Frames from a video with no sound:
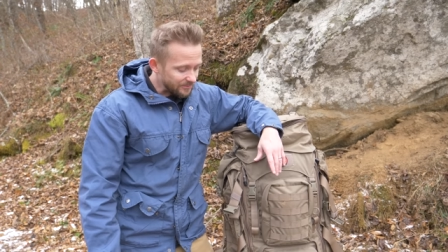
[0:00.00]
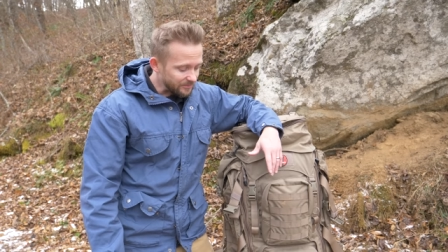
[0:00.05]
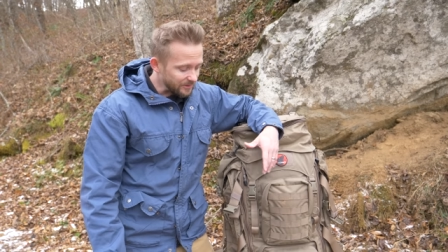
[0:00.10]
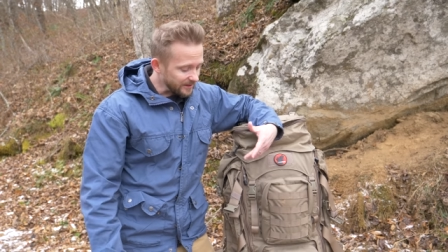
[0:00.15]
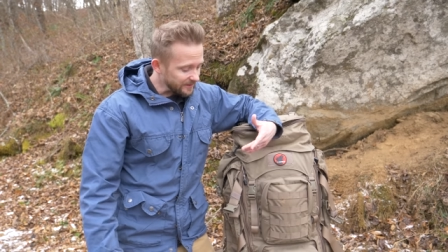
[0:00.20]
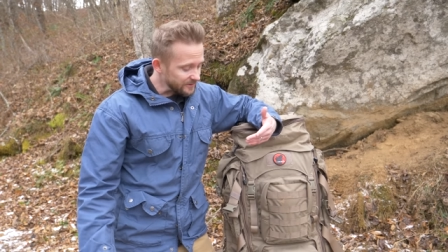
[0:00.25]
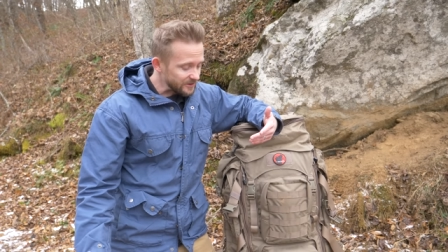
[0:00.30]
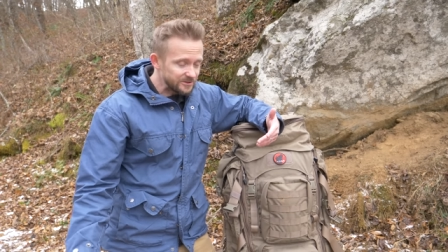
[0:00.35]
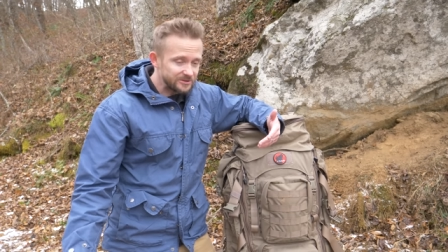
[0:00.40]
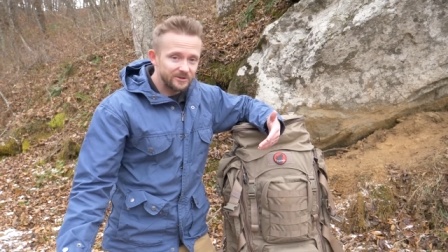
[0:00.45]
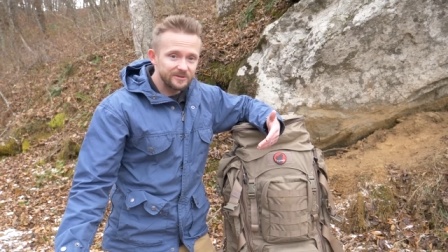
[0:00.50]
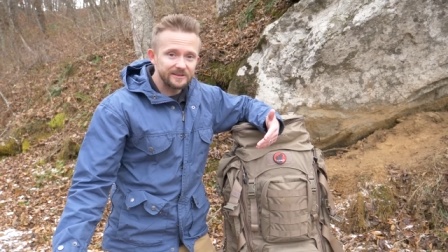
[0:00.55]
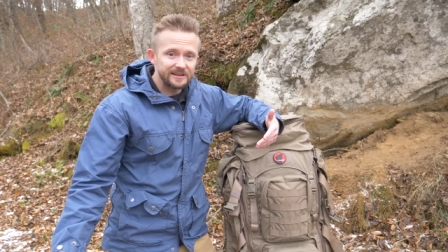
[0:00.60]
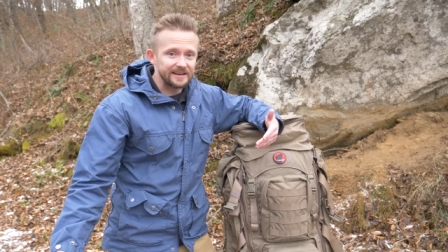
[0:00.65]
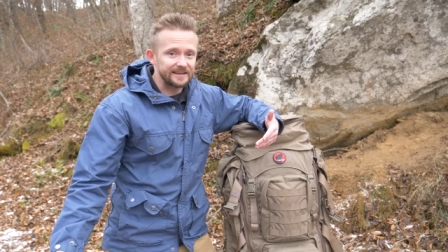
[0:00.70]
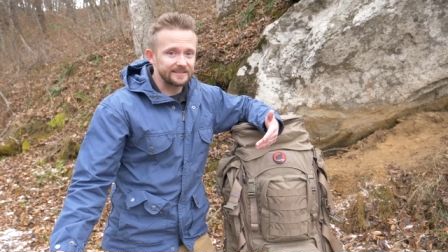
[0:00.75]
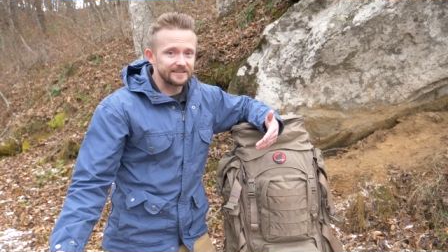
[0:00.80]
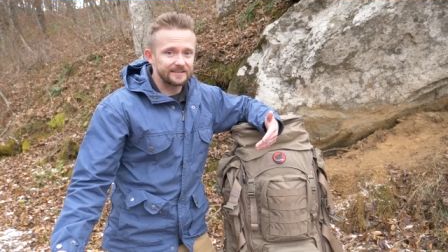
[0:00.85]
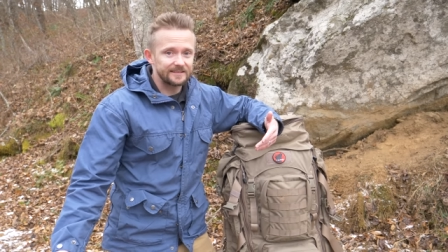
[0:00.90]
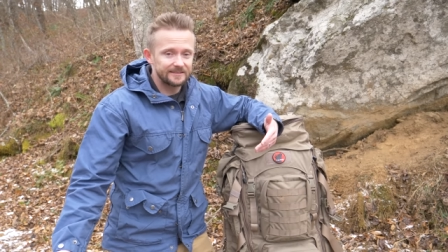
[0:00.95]
but if you do
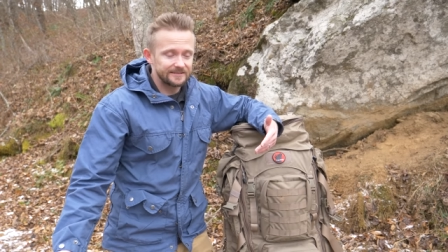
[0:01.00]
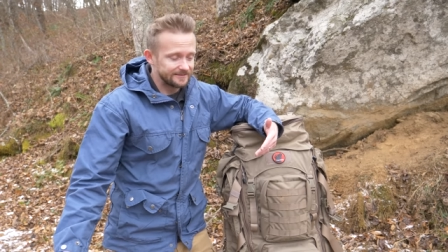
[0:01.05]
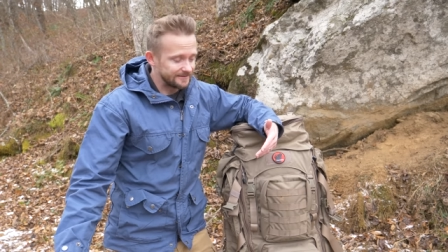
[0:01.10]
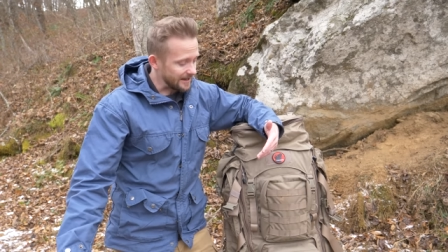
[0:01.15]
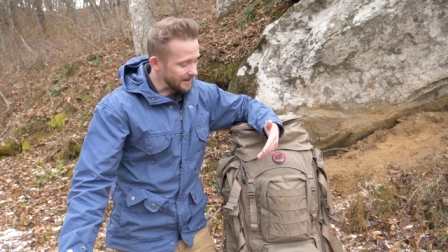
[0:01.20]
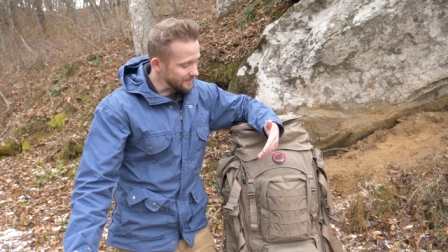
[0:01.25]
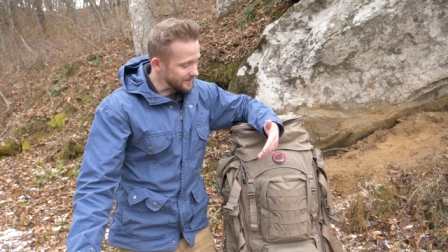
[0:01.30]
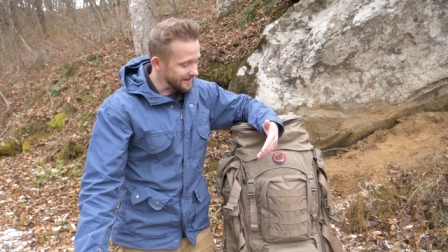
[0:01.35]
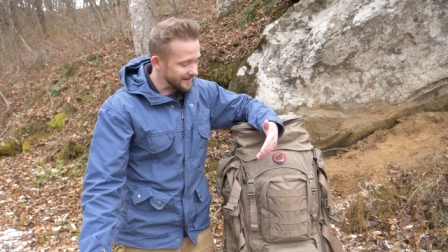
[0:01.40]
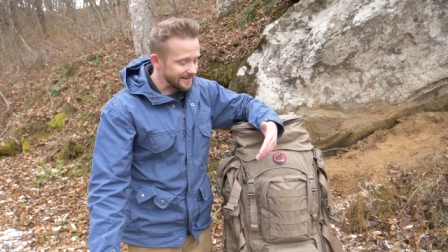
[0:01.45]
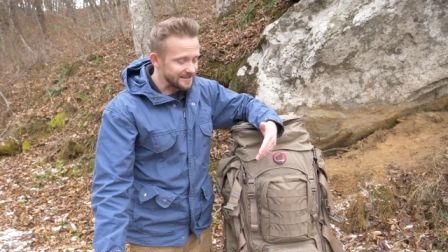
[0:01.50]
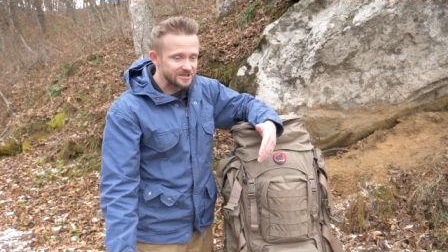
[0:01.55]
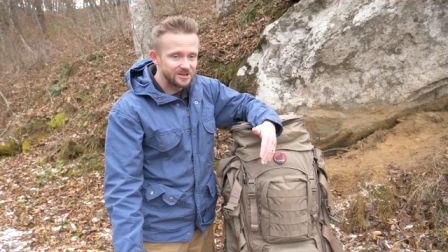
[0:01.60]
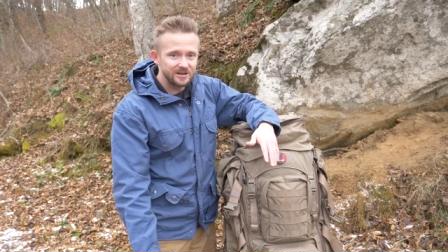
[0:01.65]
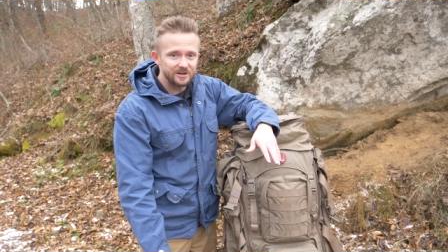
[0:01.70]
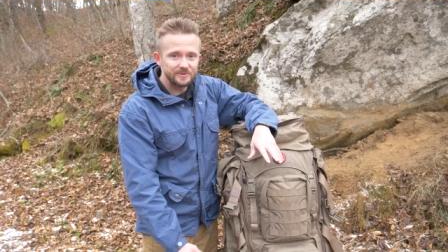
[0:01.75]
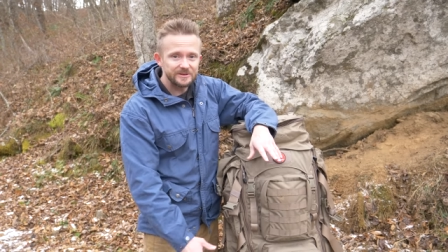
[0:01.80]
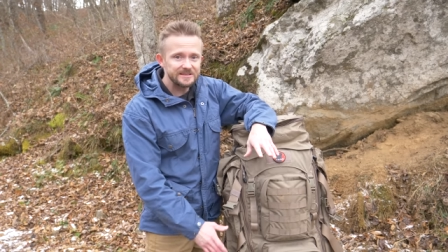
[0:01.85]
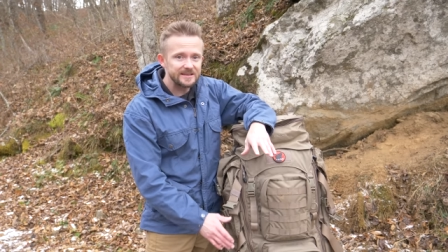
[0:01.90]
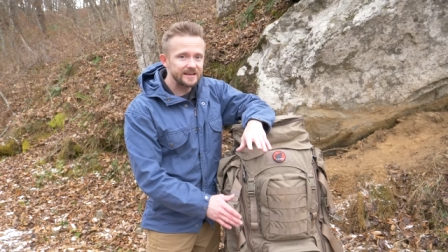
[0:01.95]
that, I mean, it's
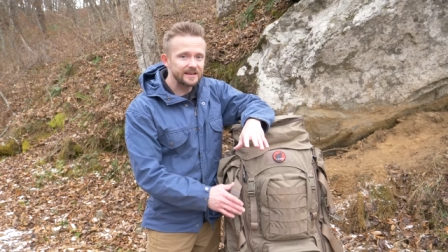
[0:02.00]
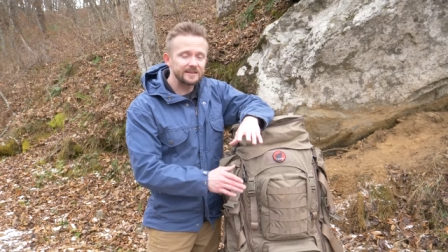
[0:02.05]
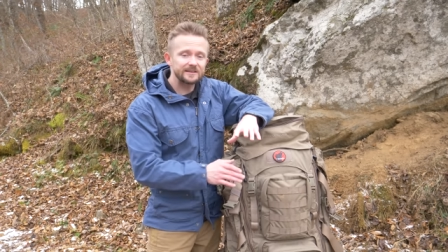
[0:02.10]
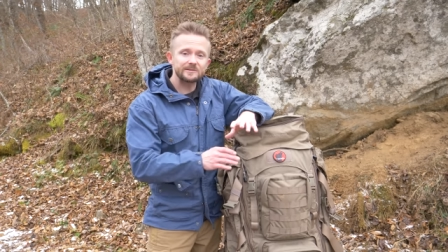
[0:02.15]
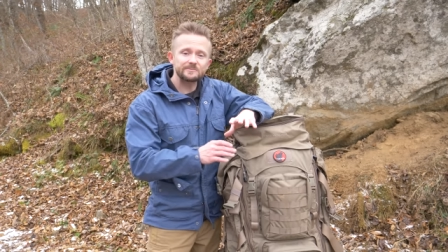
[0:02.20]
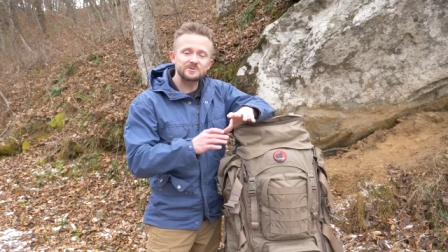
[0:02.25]
gonna be taking